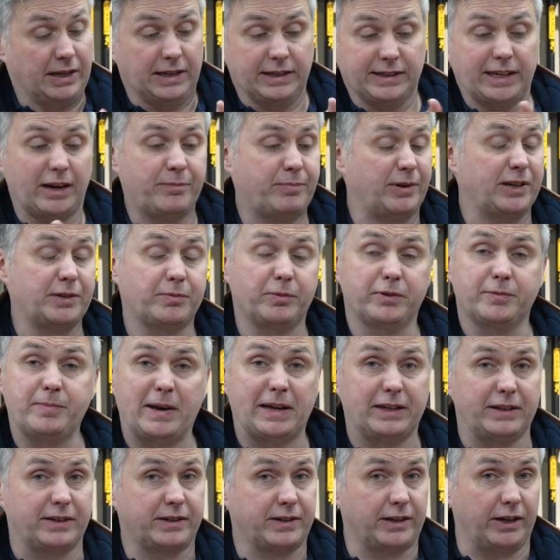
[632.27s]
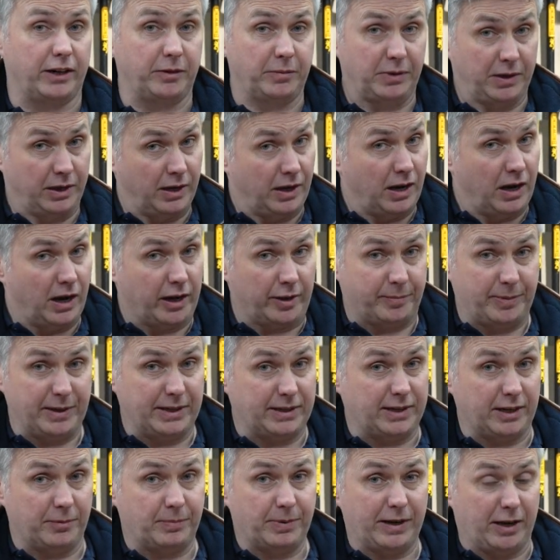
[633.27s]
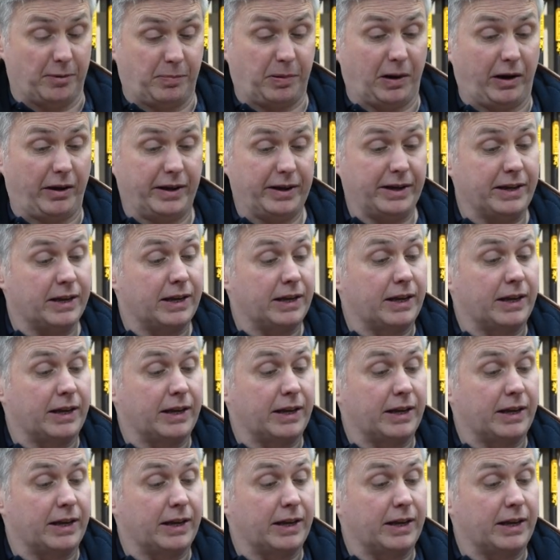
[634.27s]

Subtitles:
Same principles, mount a scope on a PCP apply.